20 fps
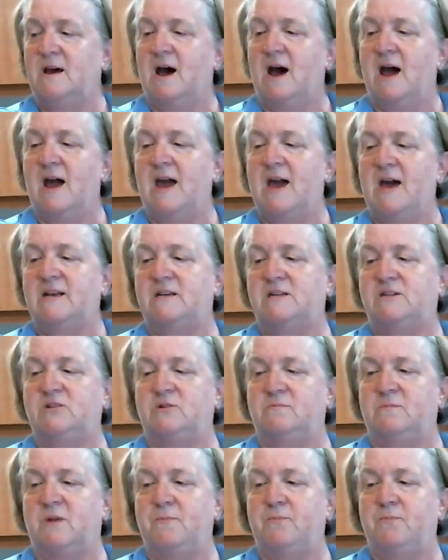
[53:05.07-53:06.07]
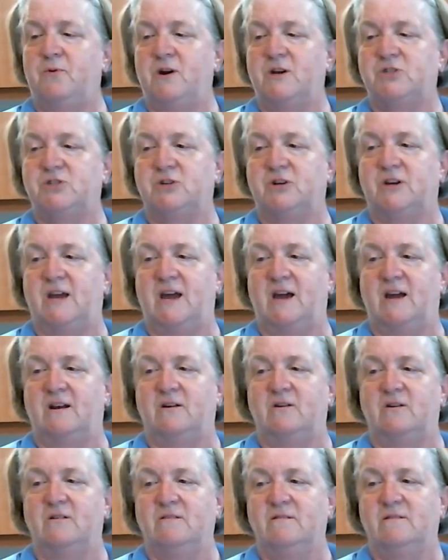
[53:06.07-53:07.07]
I had to do in my pressure
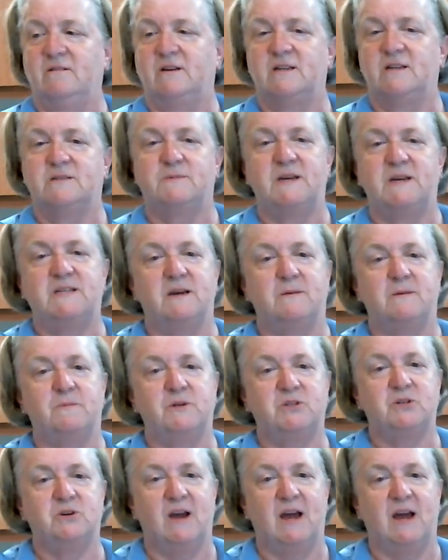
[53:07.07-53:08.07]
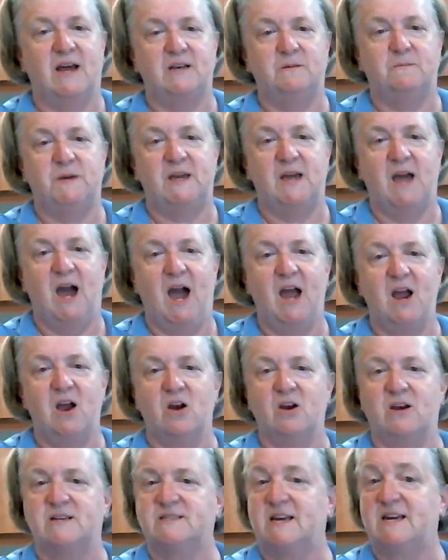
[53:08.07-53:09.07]
canner because my temperature had to be higher
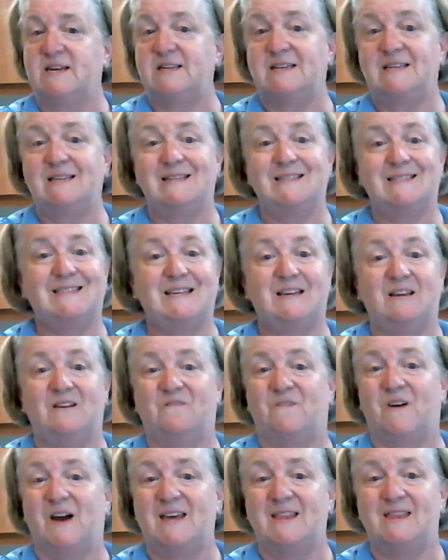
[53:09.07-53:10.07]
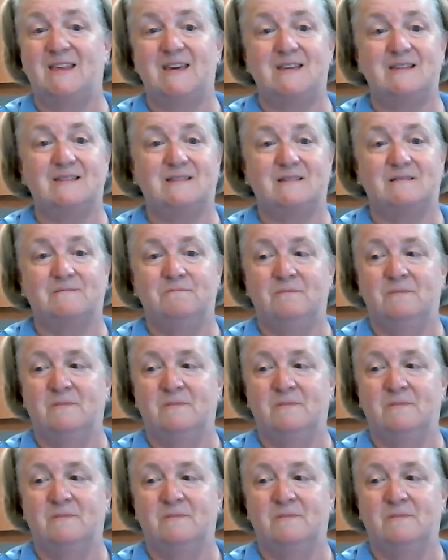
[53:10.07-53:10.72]
because I didn't acidify these.